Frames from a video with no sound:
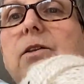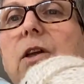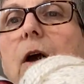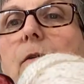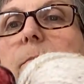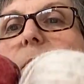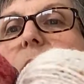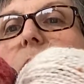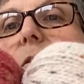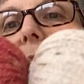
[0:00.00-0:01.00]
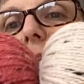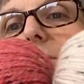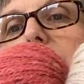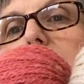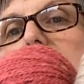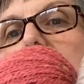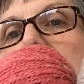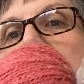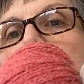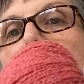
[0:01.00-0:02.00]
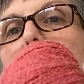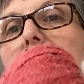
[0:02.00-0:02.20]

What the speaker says: go beautiful together.